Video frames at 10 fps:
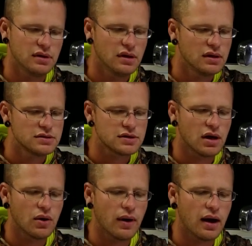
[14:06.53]
So
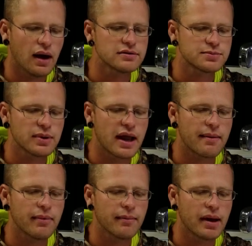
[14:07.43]
I was pretty
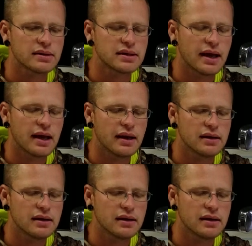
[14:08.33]
happy about that.